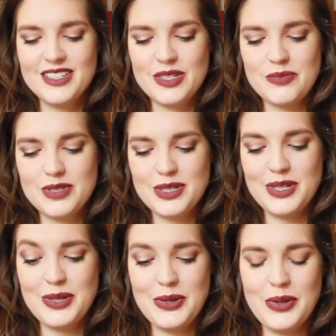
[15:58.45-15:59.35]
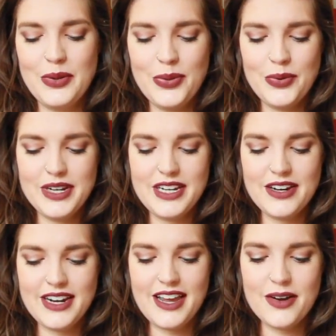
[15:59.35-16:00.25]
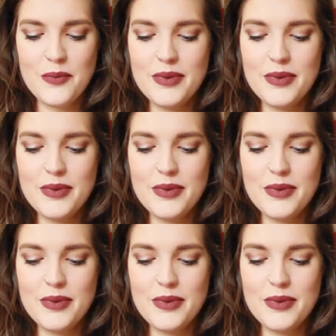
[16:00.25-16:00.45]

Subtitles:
So I'm just gonna throw it in here now.